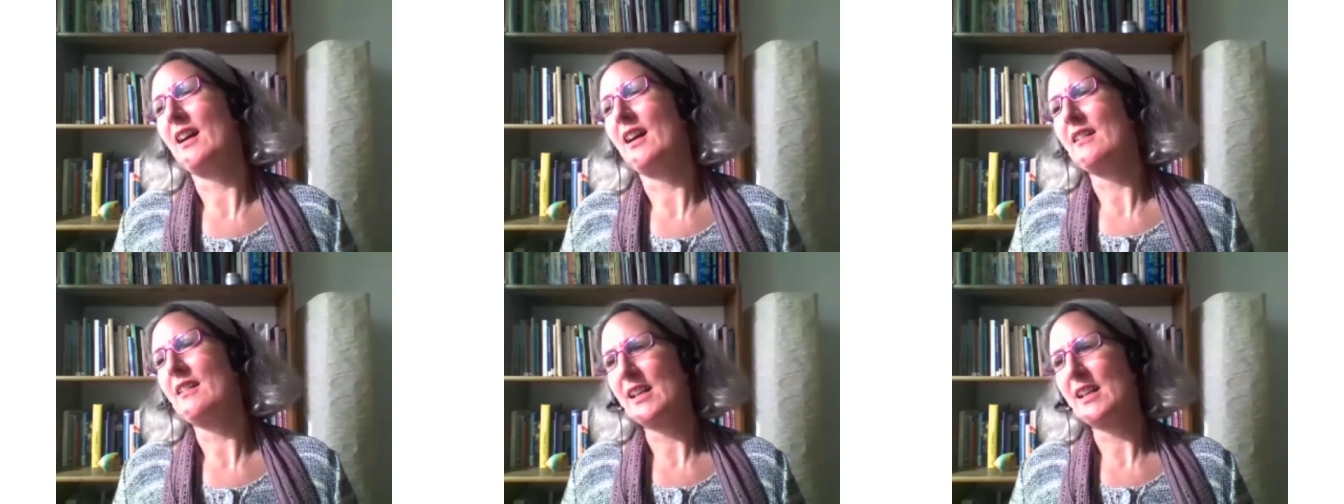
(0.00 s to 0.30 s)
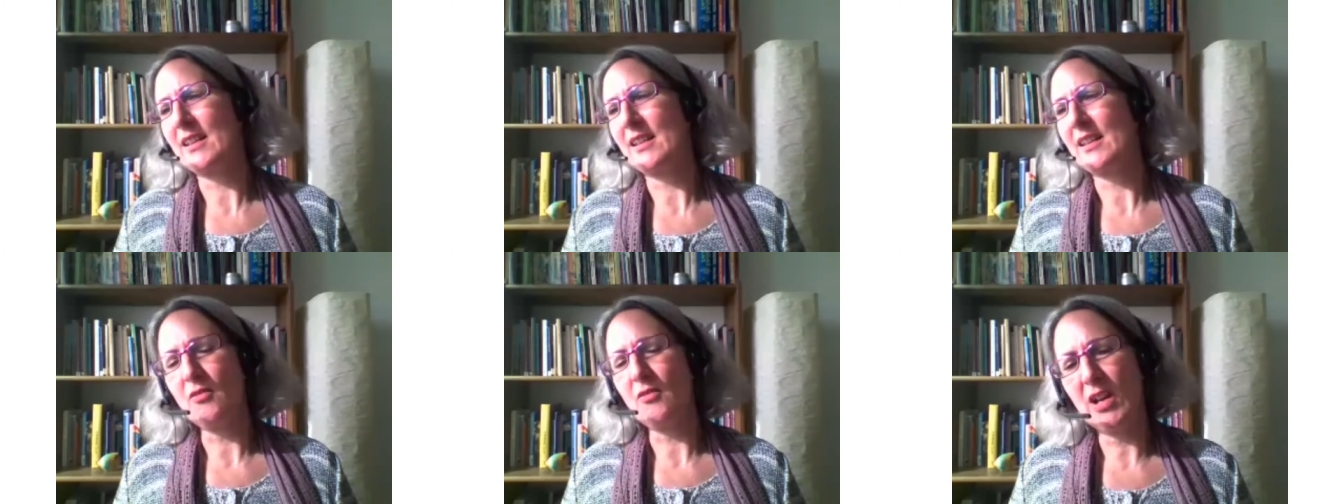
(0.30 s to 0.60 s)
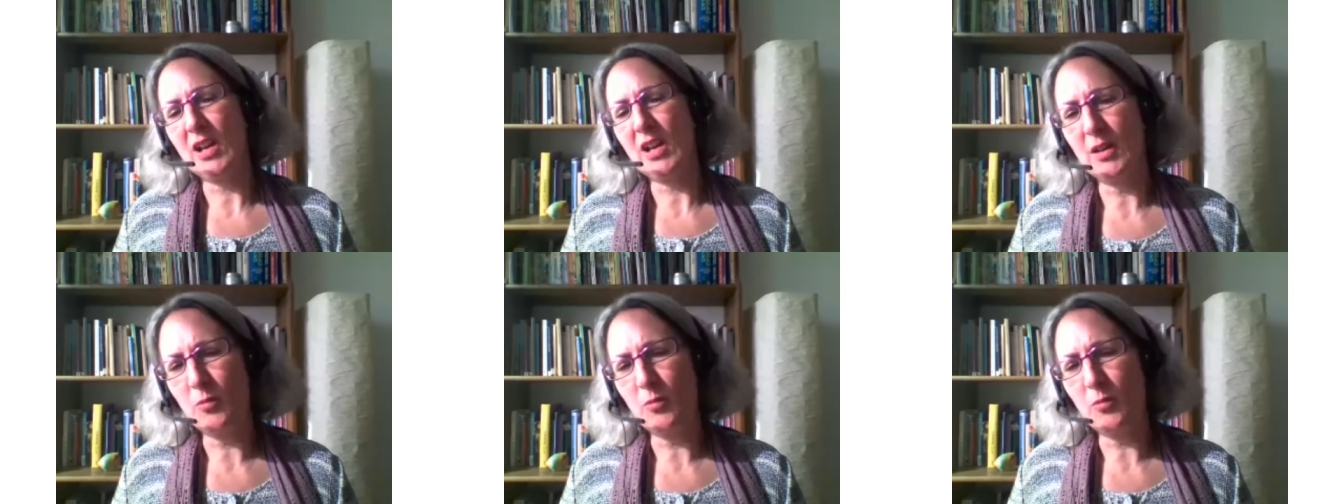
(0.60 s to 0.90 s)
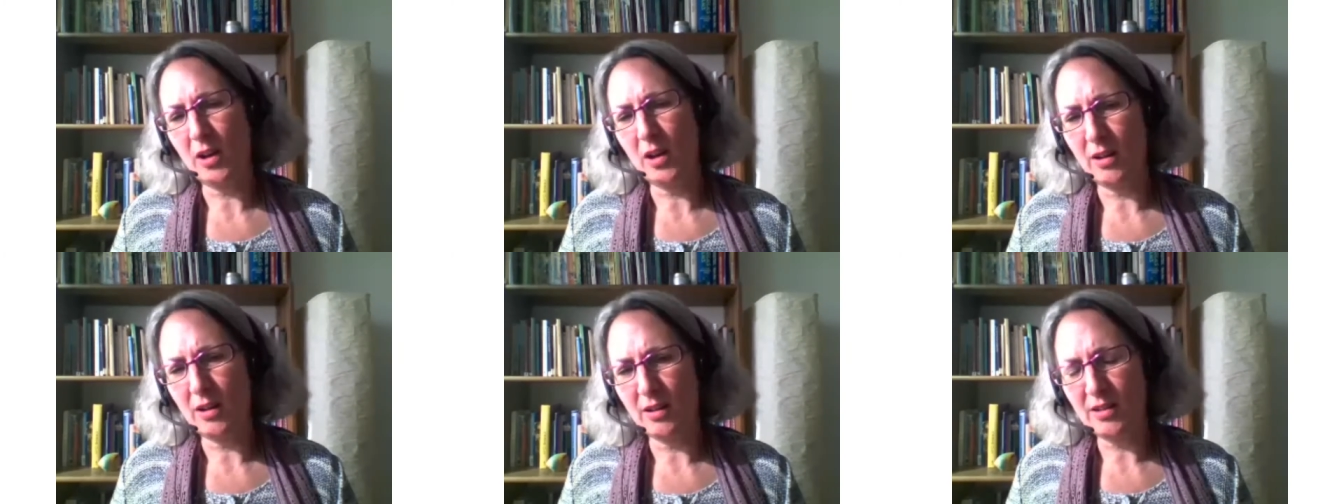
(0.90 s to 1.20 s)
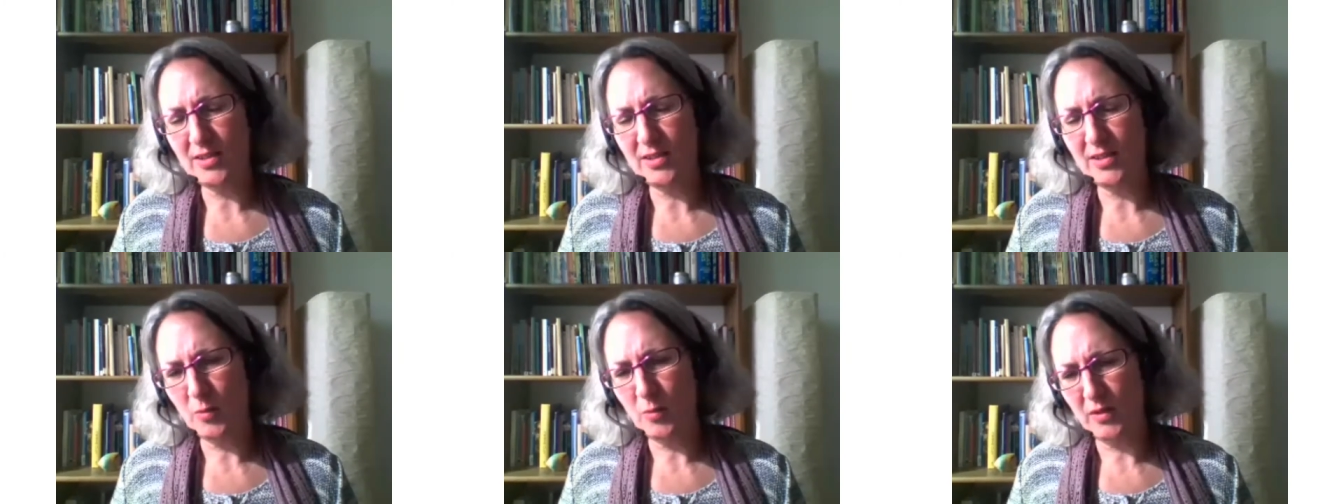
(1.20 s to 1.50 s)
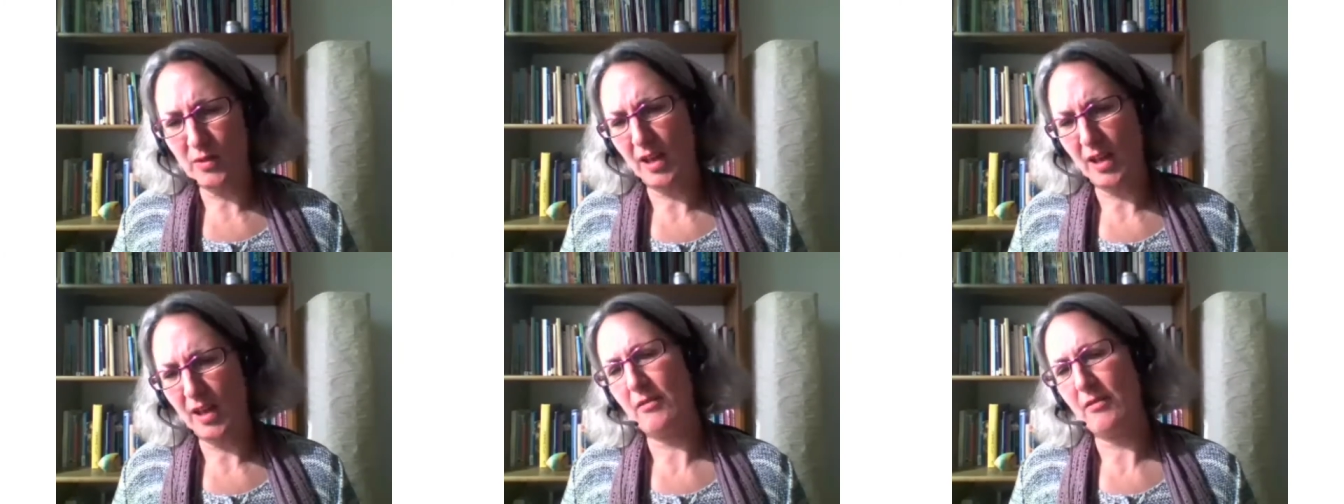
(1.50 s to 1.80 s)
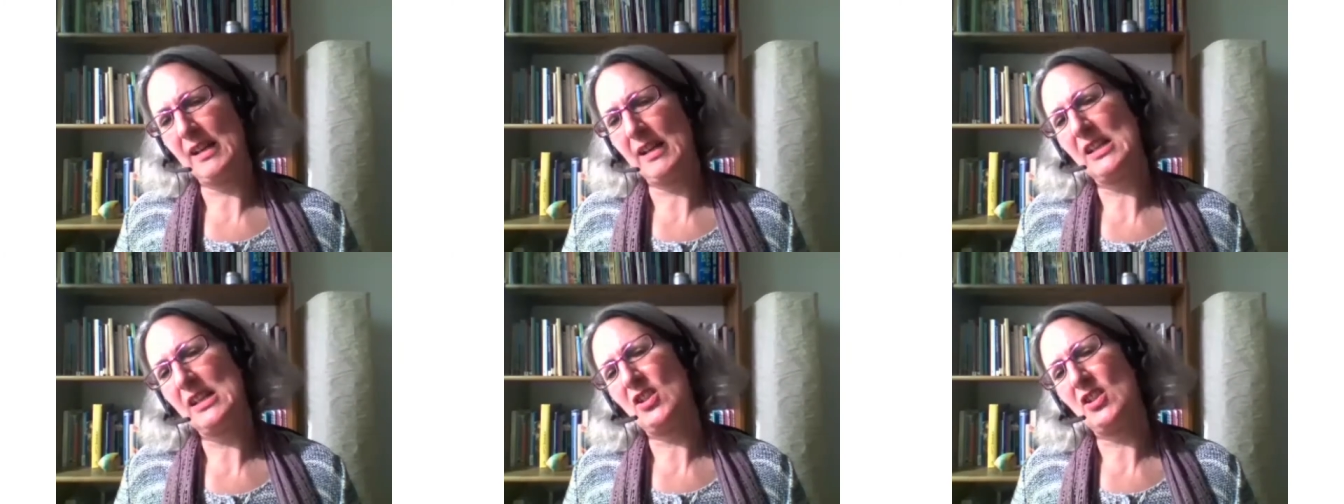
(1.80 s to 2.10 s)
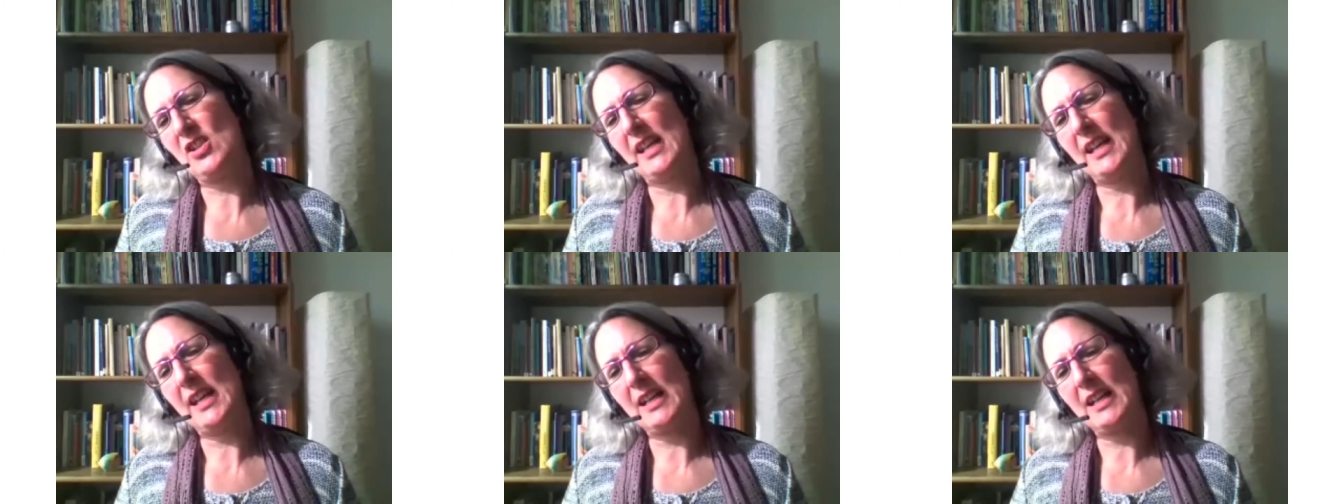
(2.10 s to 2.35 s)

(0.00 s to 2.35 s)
I think that really works with her energy.